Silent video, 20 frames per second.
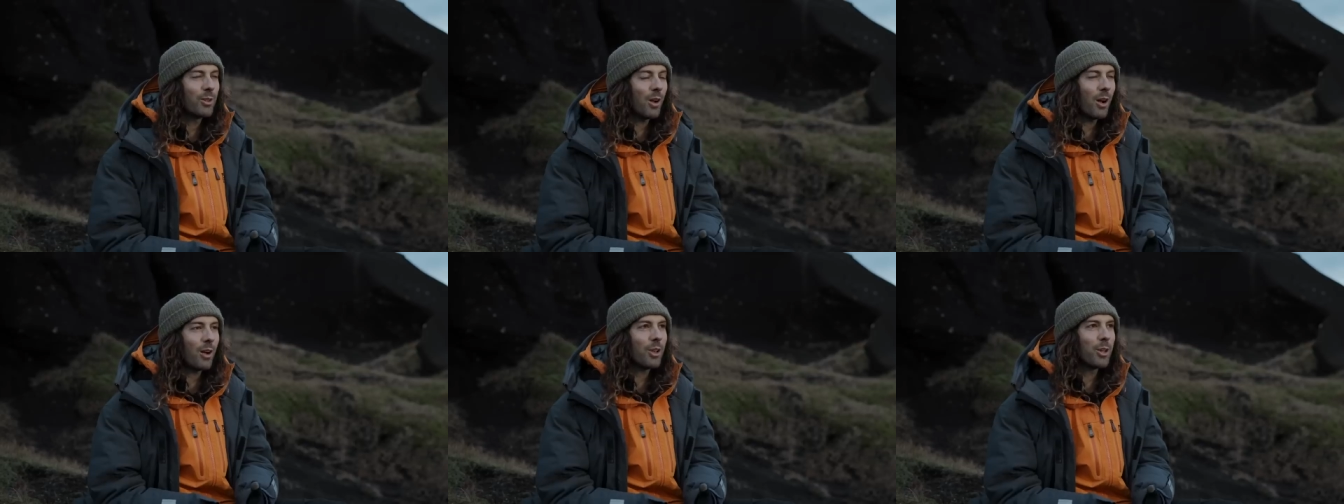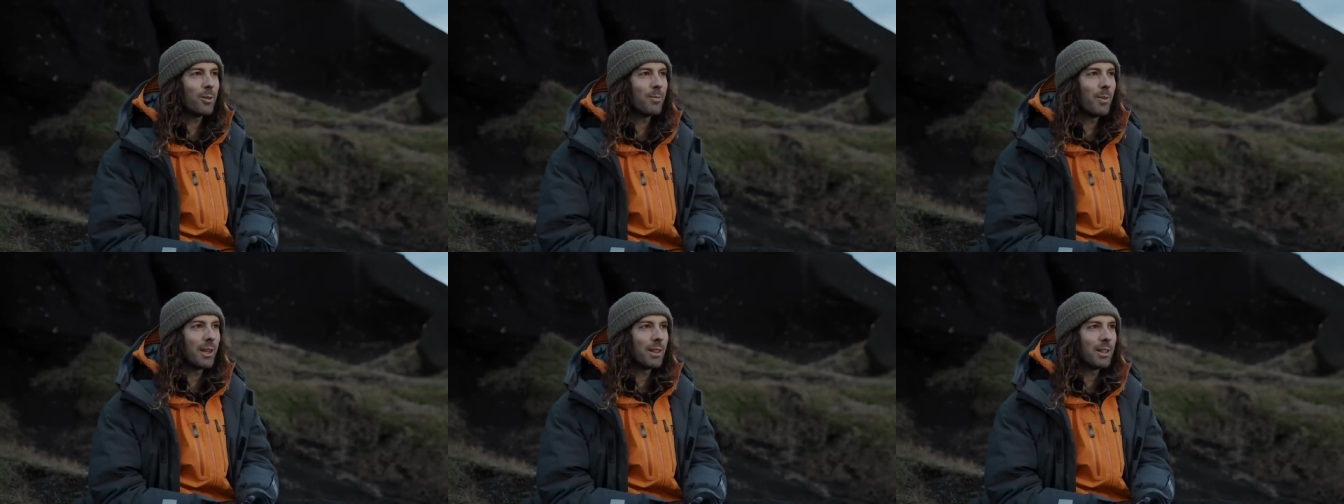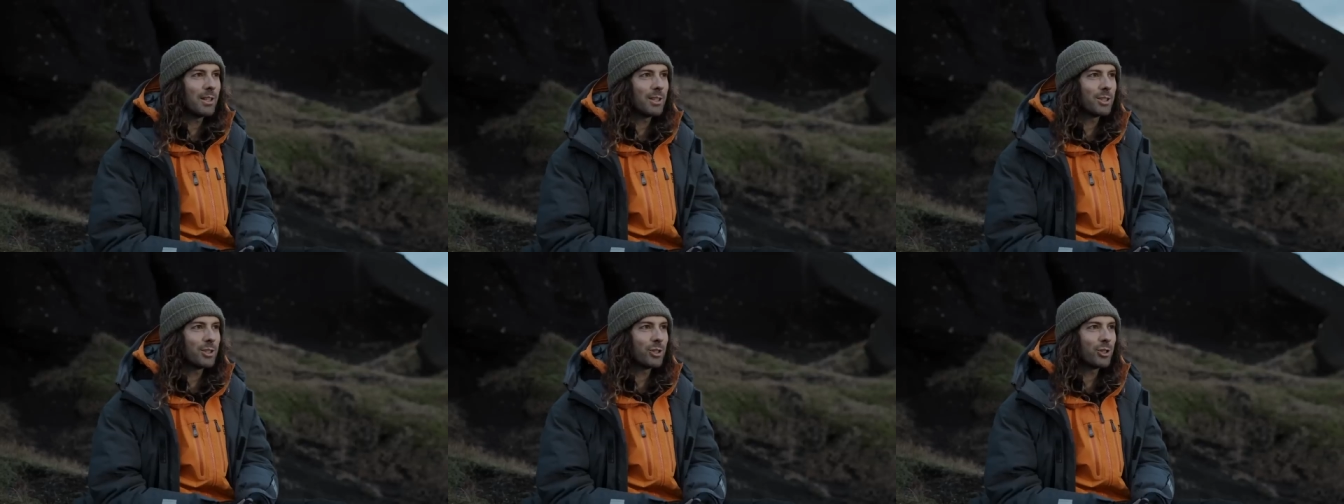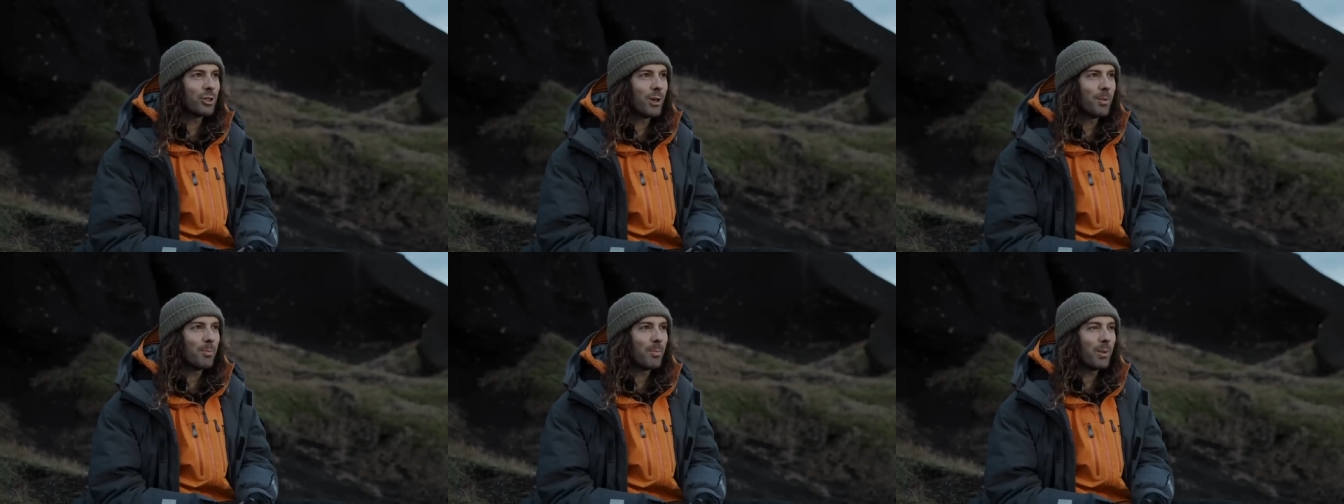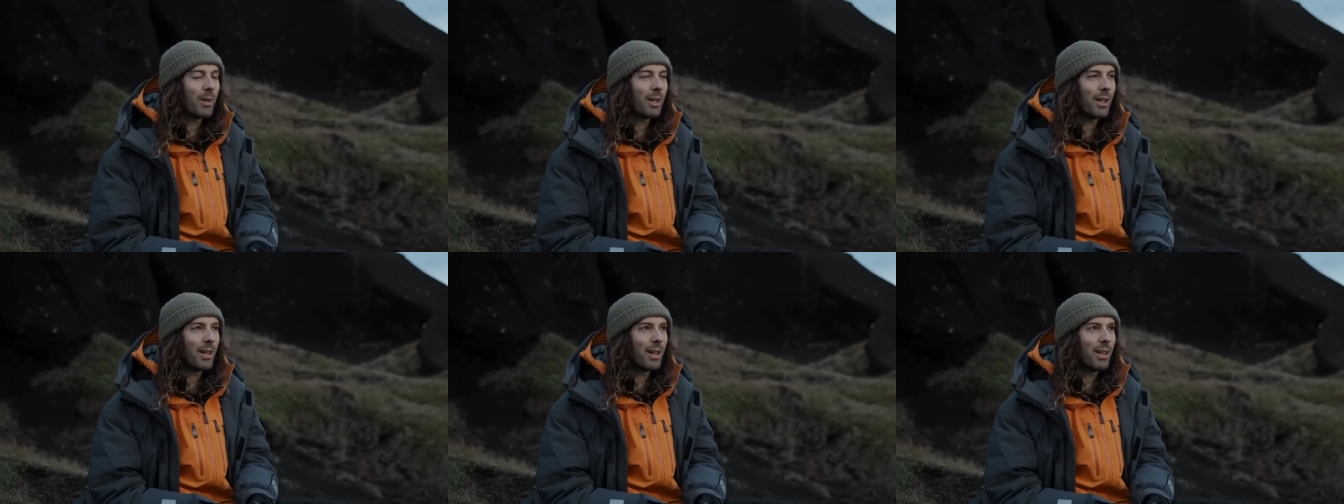document this trip
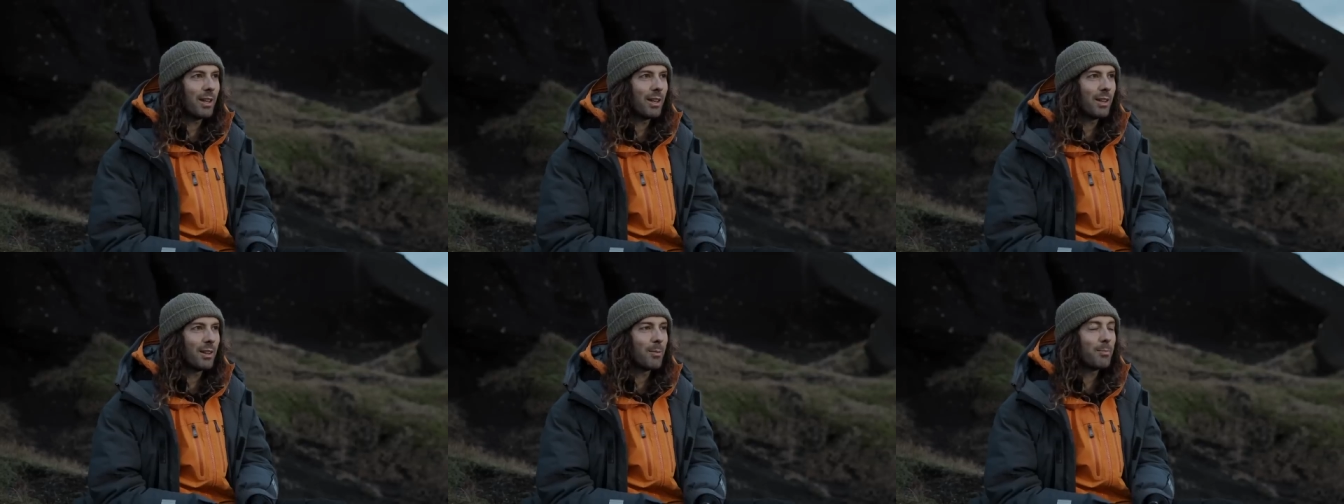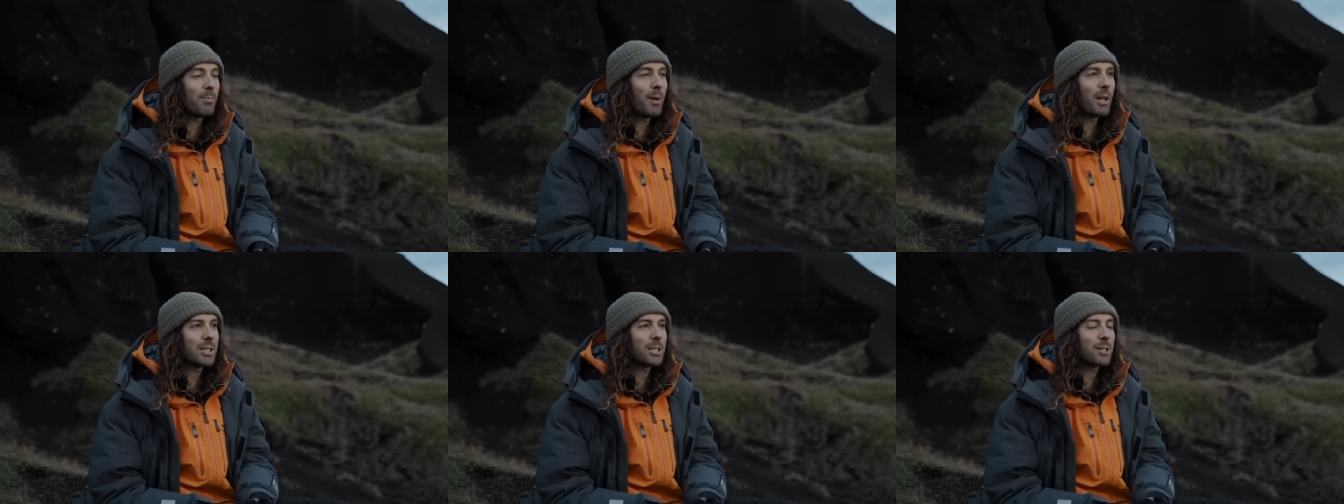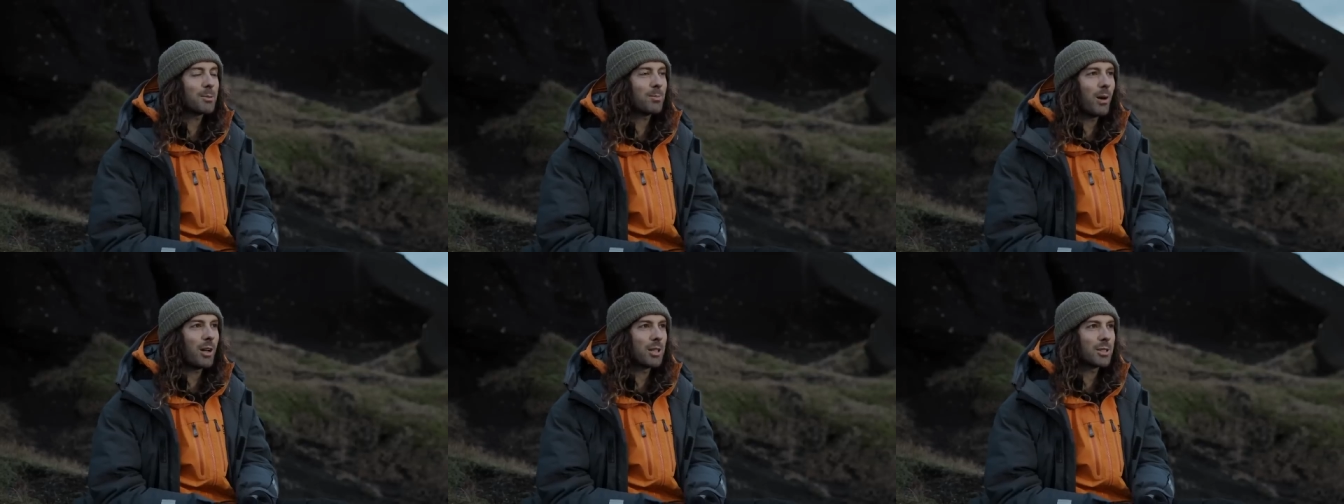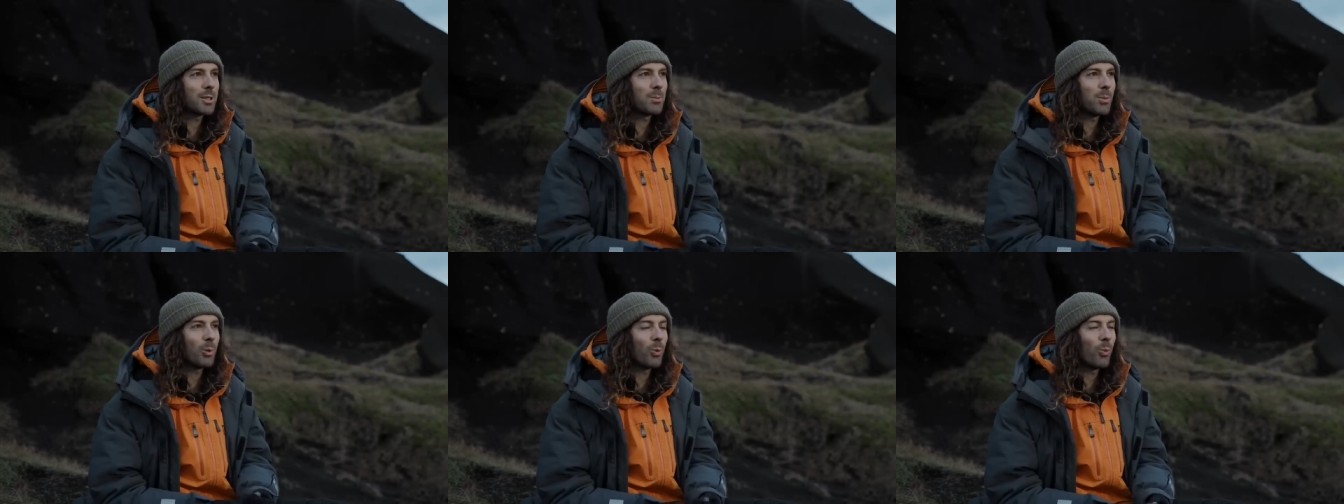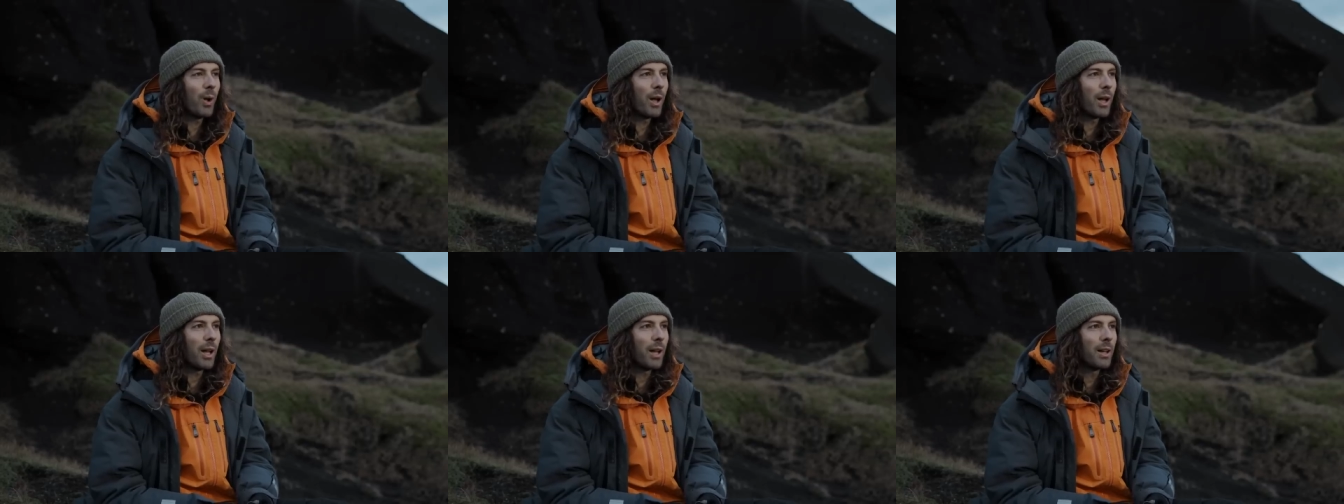in the best possible
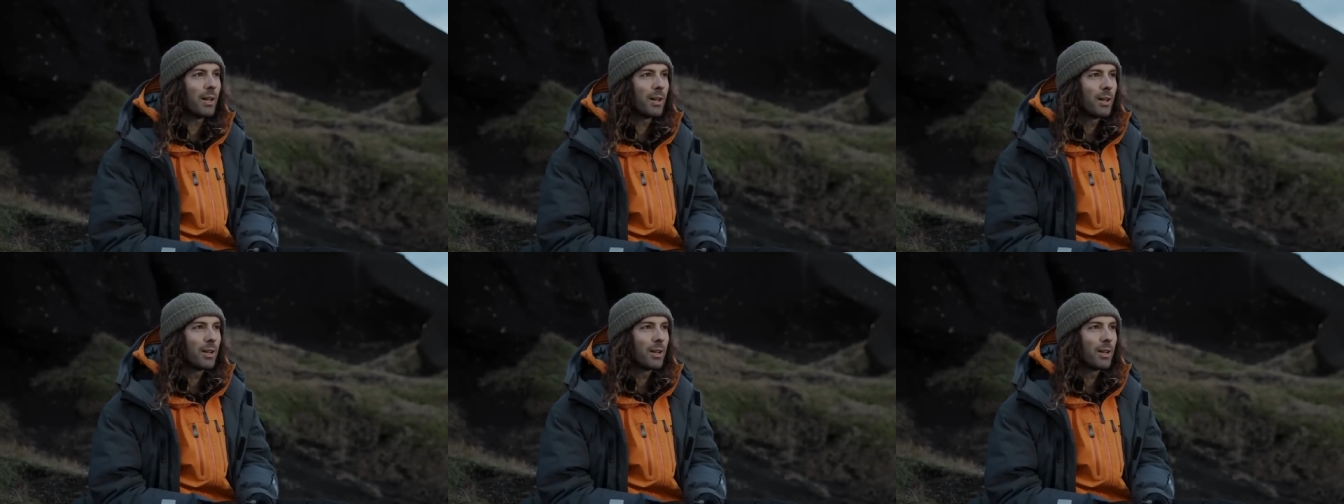way.